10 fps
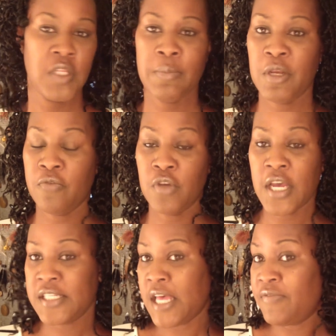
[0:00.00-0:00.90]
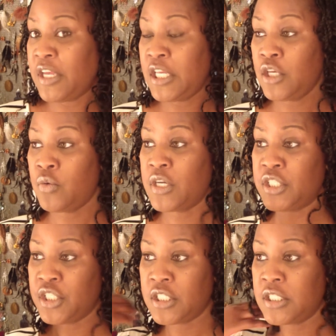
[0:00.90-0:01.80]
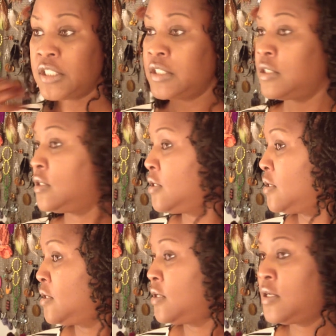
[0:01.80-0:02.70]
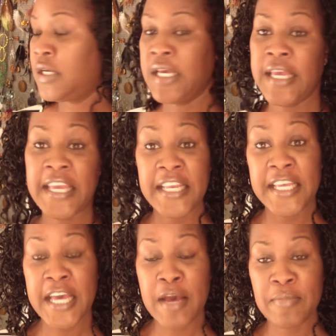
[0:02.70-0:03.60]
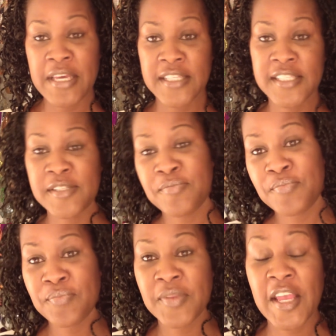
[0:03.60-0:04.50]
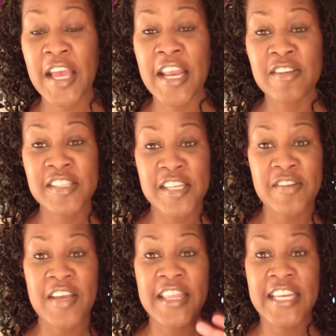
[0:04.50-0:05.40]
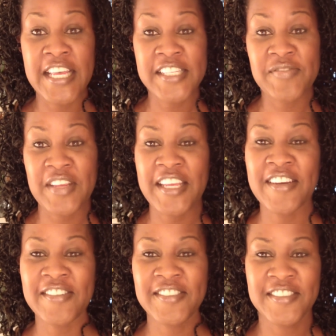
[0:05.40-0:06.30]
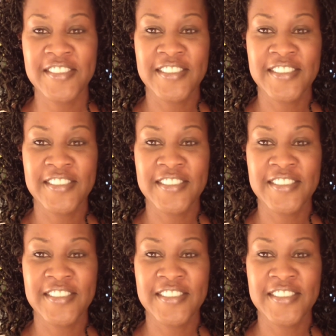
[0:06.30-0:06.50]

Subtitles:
Let me know if you guys have any questions, any comments, and I'll see you in the next video.